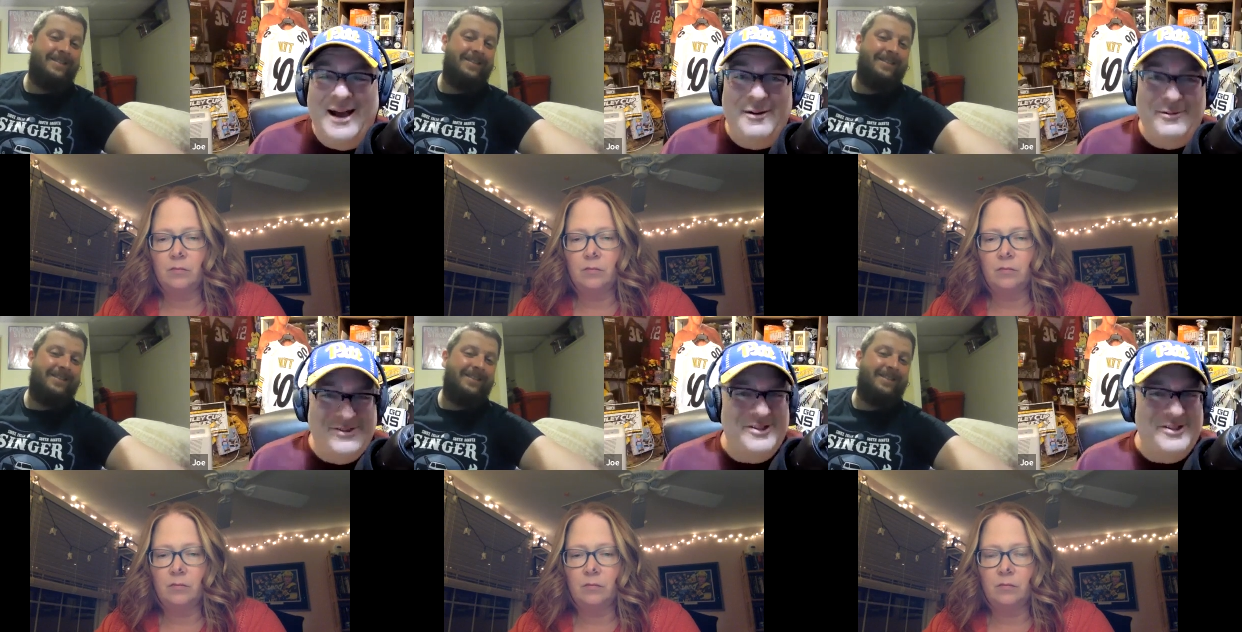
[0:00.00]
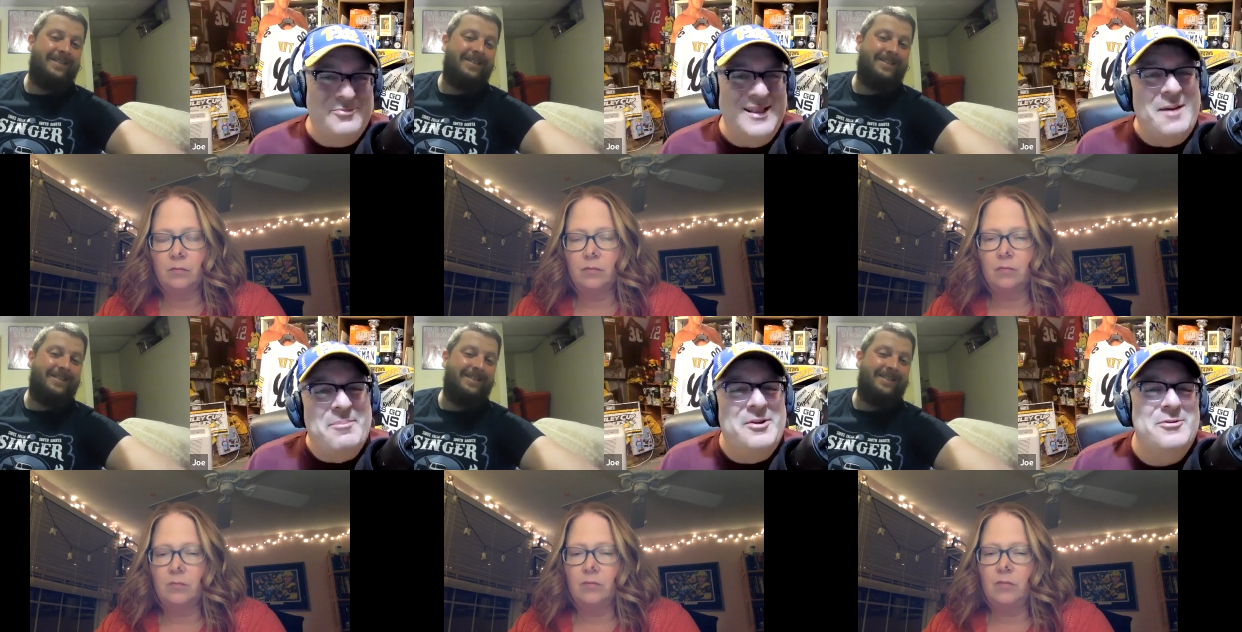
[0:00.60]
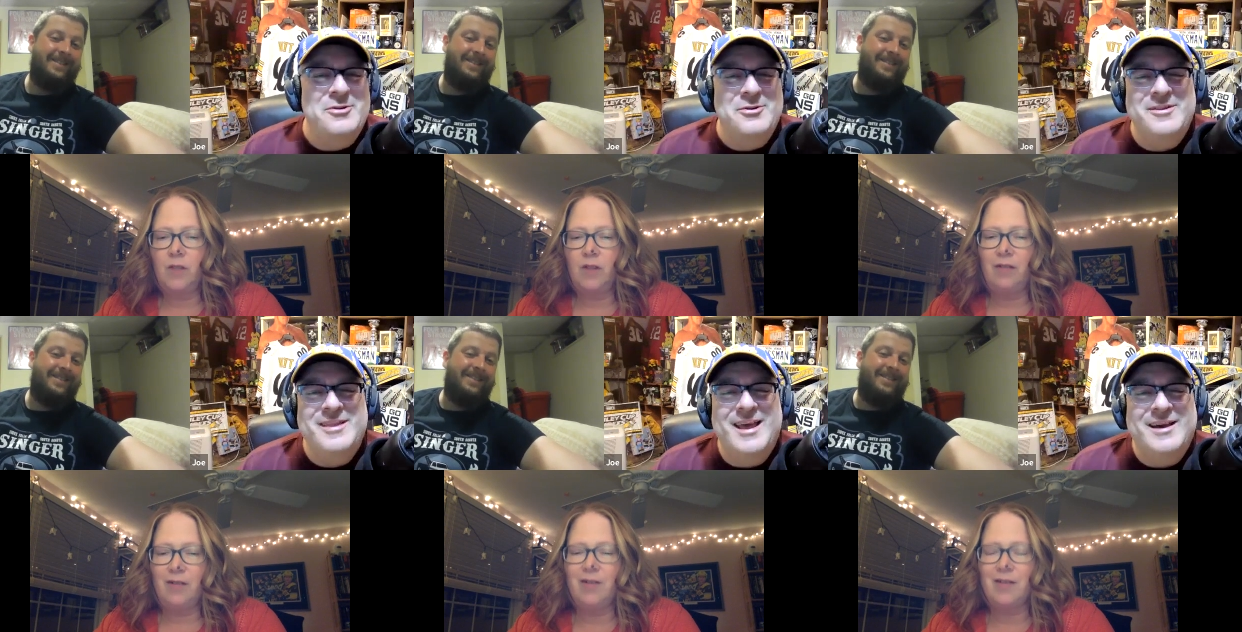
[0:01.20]
Speaker 1: I was just going to bring that up, but
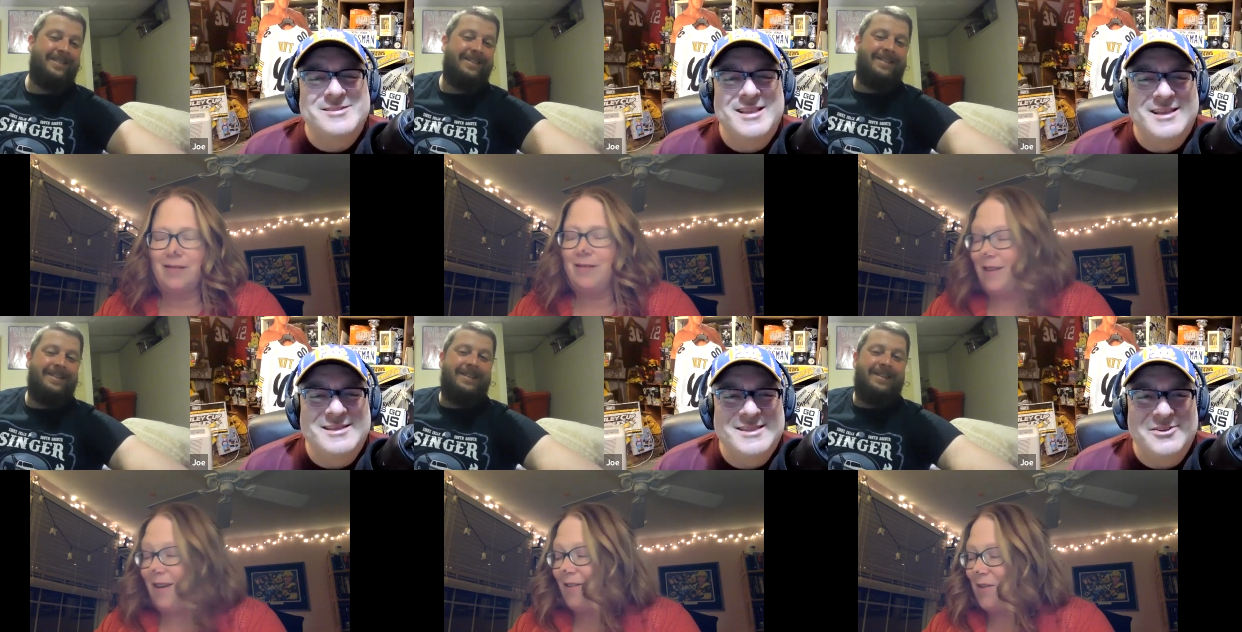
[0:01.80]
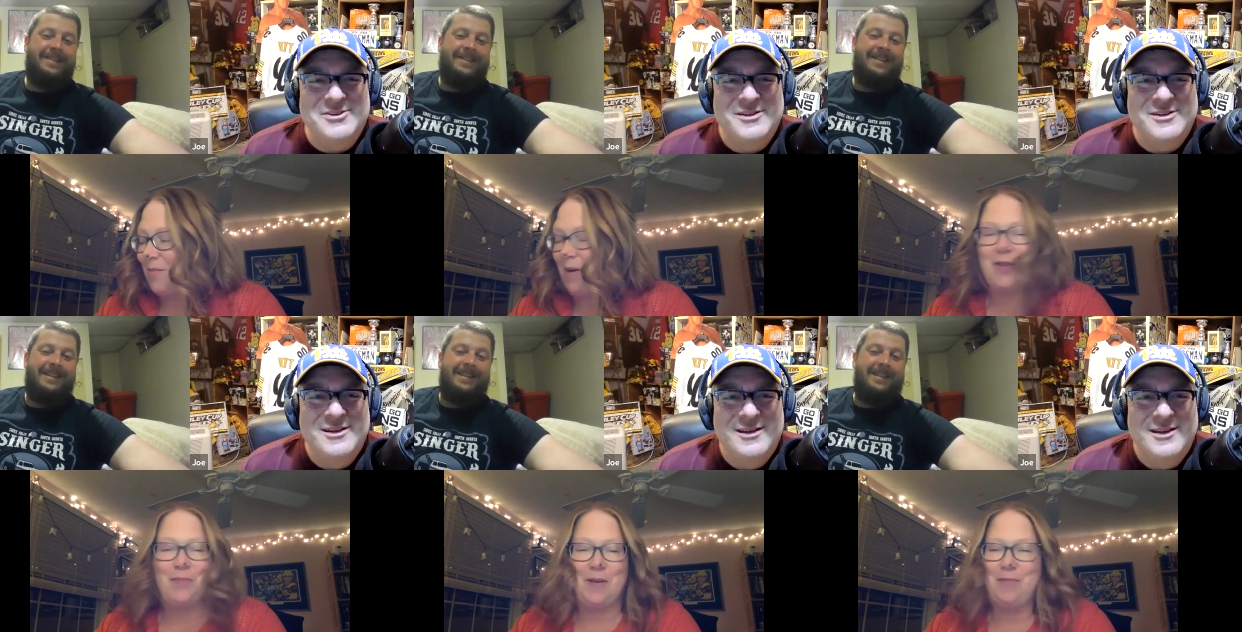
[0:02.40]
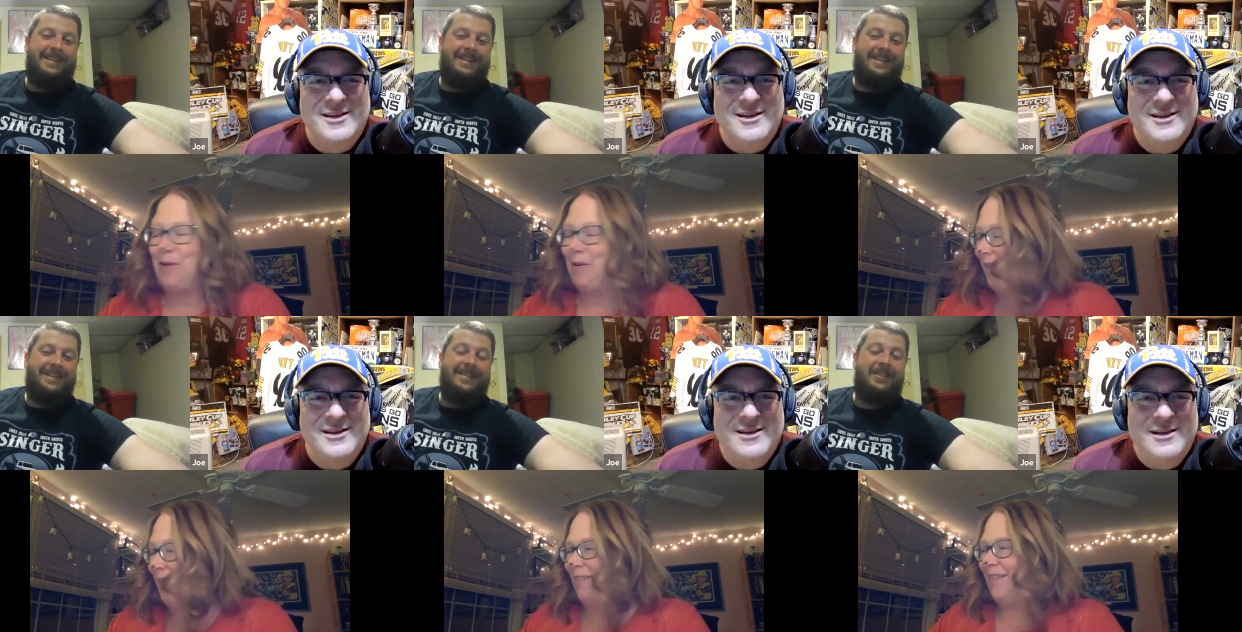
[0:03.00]
who they also
Speaker 2: considered? Yeah, there's a bunch of people.
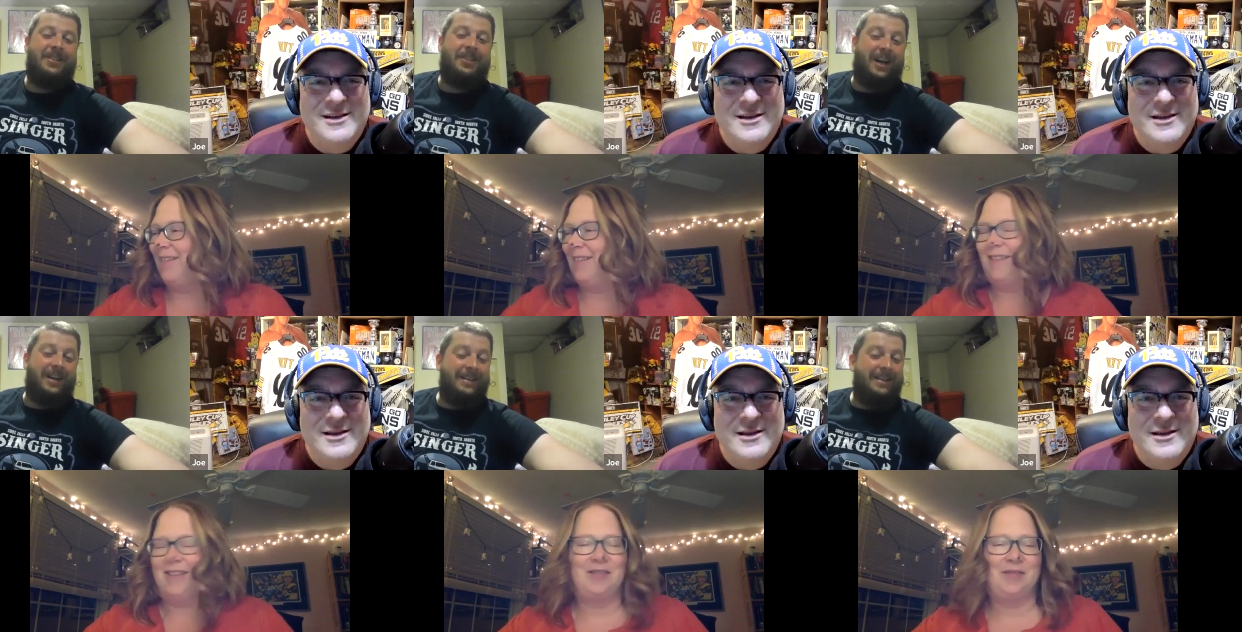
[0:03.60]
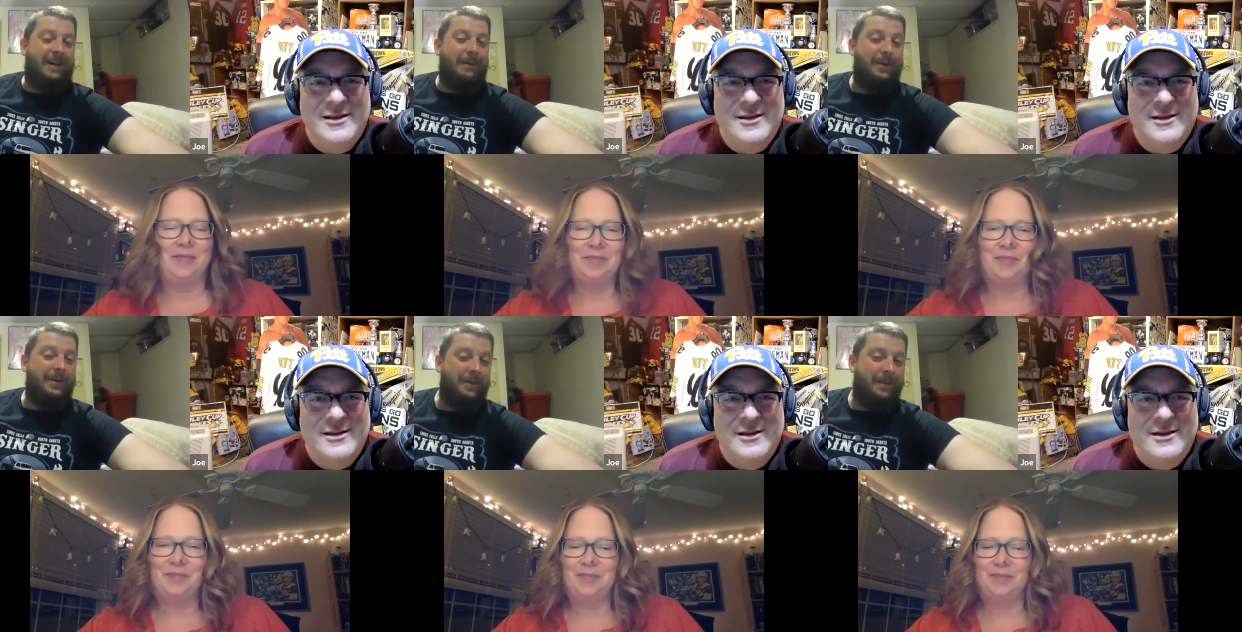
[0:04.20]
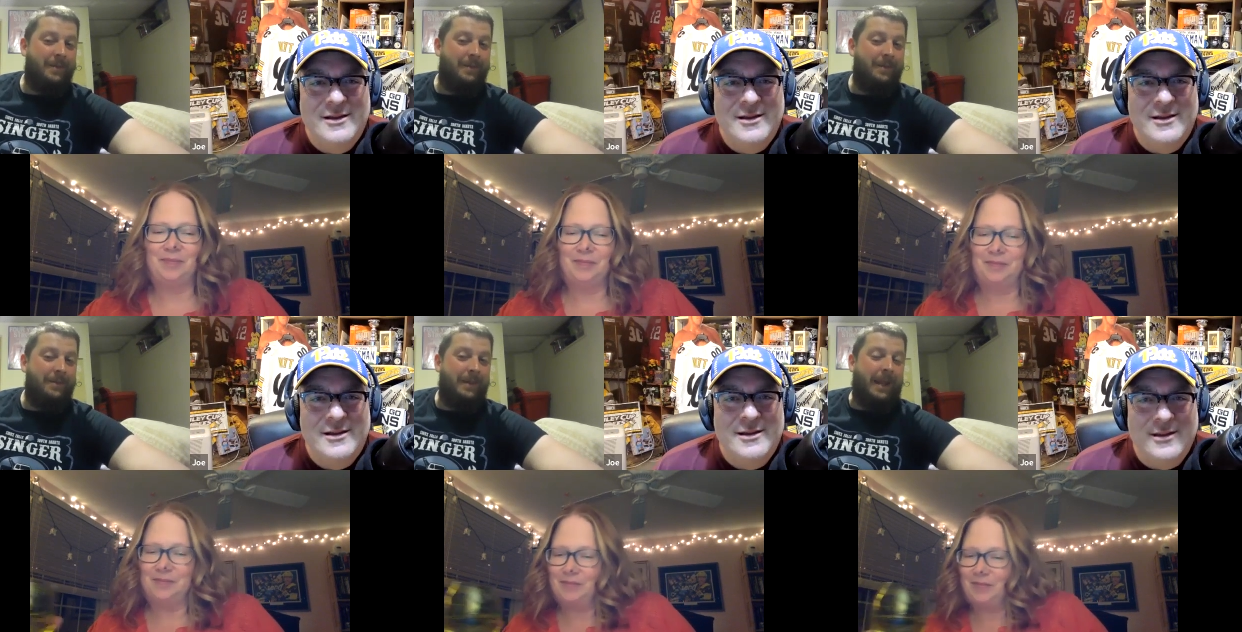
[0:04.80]
Johnny Depp
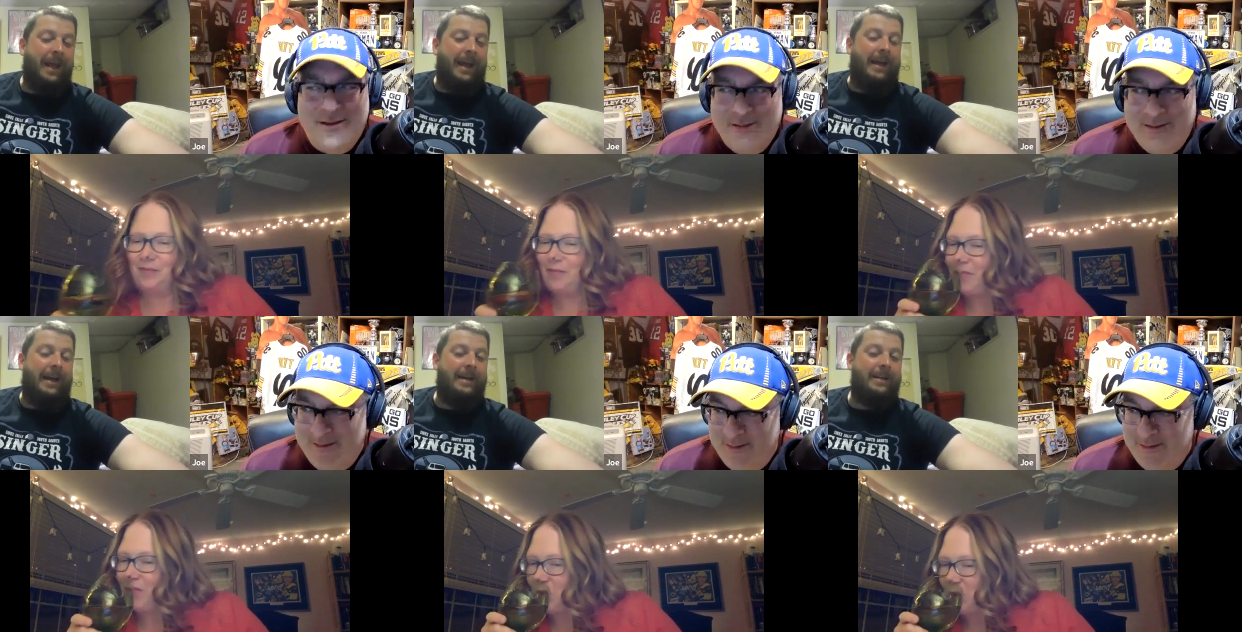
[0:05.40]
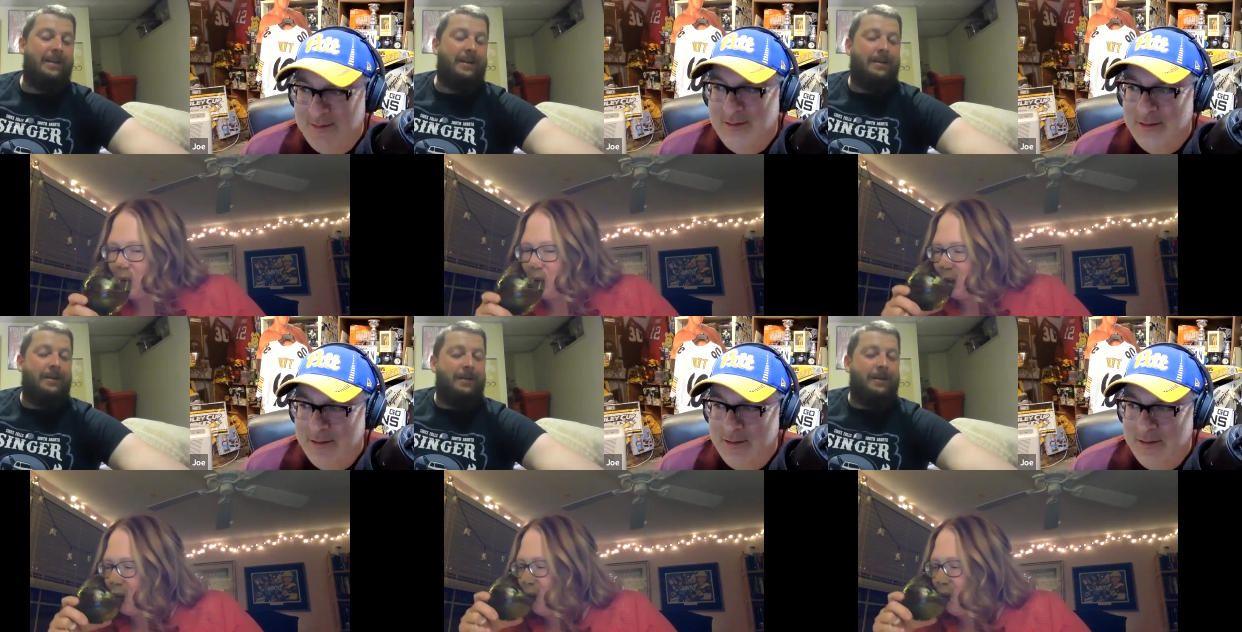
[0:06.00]
and